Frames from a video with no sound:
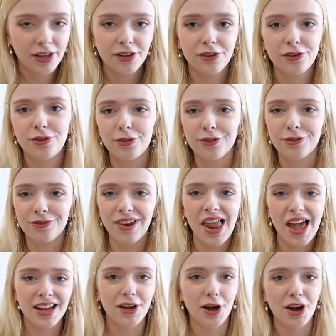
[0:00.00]
to just sort of
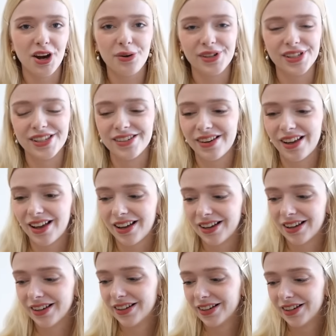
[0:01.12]
let go and uh,
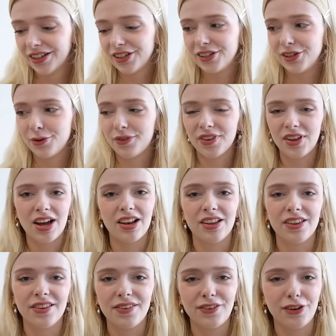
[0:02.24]
use the
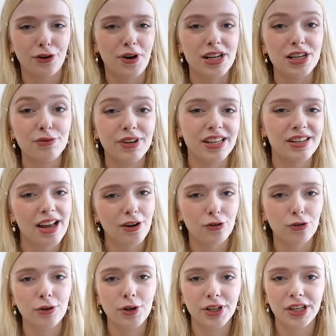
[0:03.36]
colours to create a really
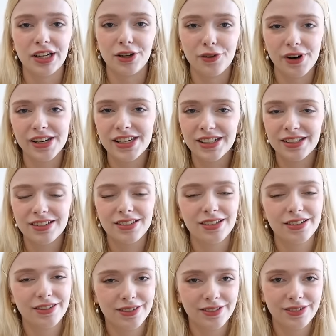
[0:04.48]
natural looking gradient.
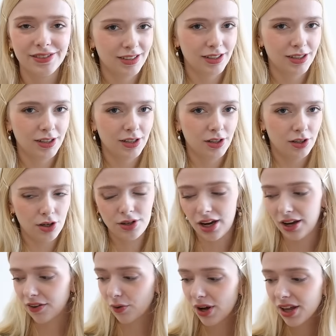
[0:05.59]

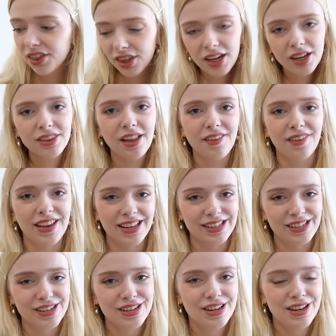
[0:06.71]
Okay, so I think that's
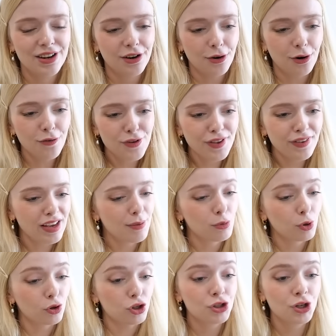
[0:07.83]
it. Obviously, I'm
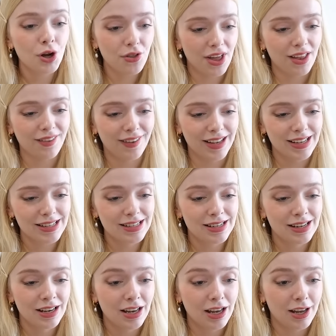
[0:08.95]
not sure that's it,
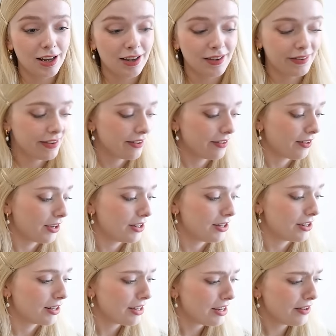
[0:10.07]
uh, since I
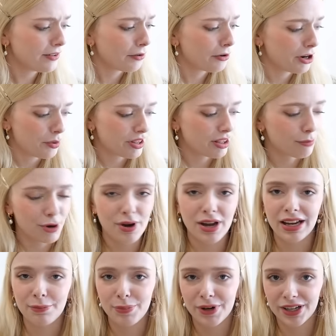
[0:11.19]
at least don't know where the
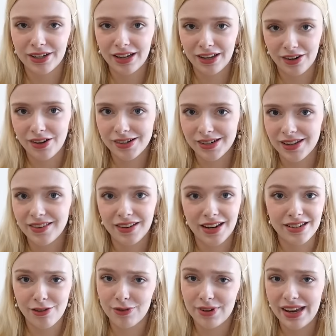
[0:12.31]
Mohair by Canard is, and I
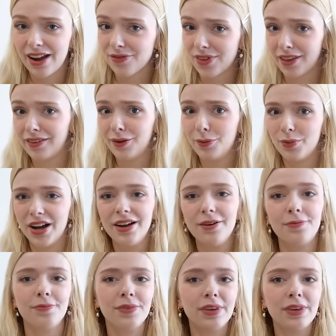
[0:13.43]
definitely have that somewhere.